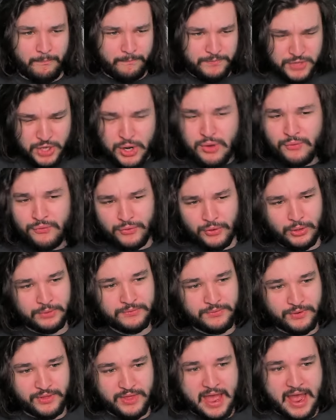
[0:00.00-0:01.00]

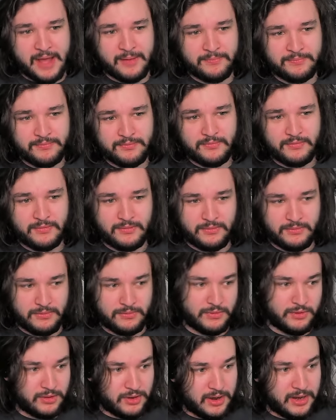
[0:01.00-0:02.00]
twofold for that,
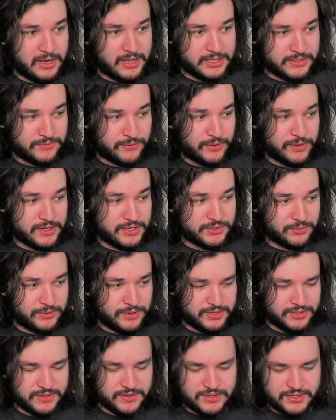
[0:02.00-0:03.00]
or I guess for these
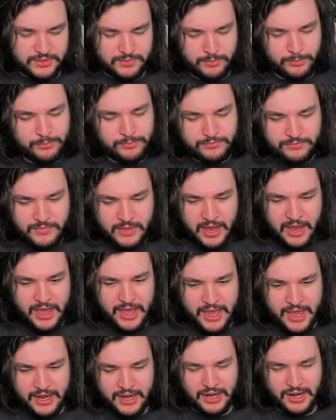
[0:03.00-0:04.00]
reasons.
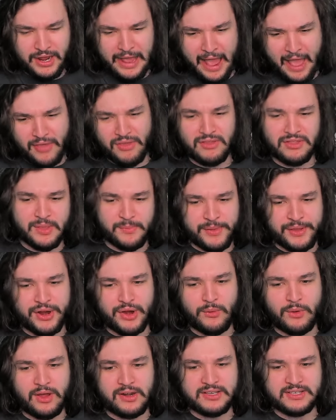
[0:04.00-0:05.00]
And I think the
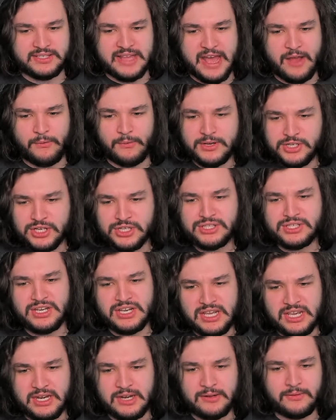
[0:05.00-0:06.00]
bigger one is that we just
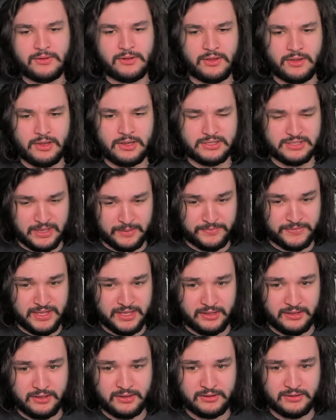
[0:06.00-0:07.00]
need
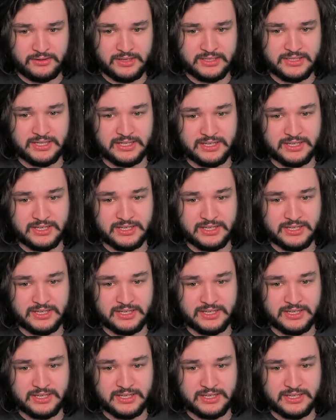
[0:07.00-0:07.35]
something that's